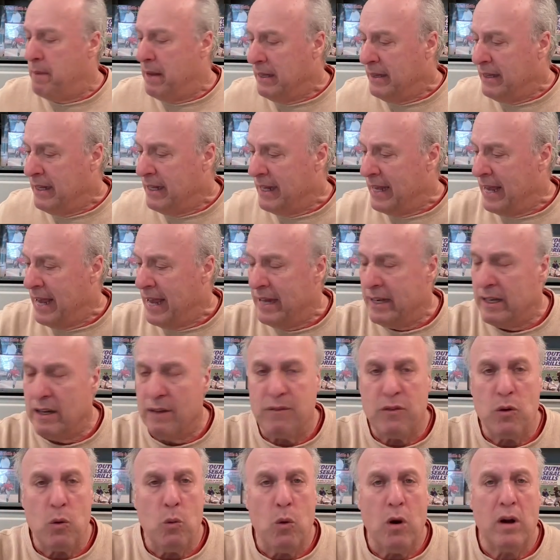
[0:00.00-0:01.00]
at the end,
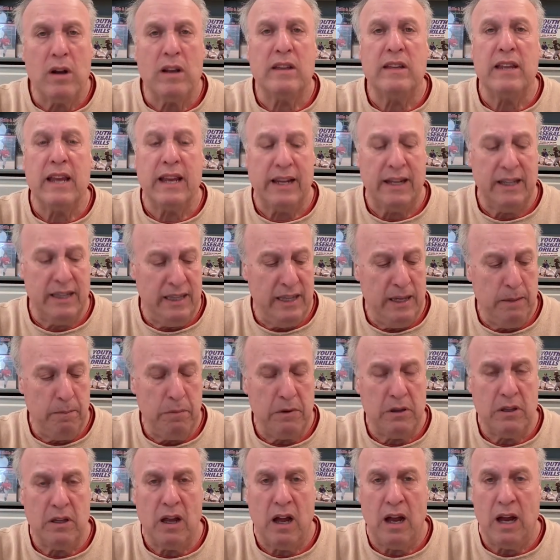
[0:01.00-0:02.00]
if you want to take a
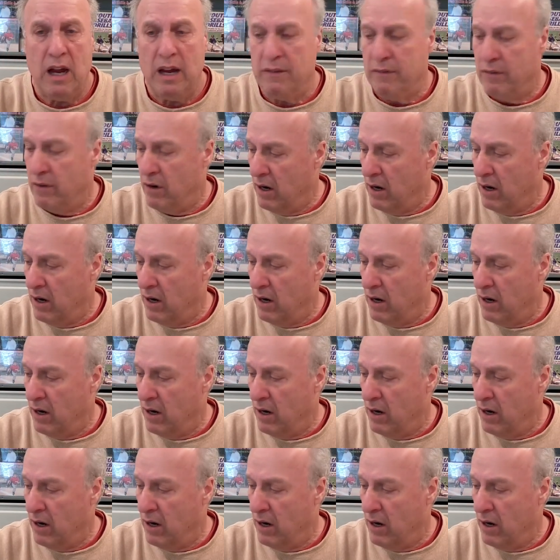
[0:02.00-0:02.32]
deeper dive.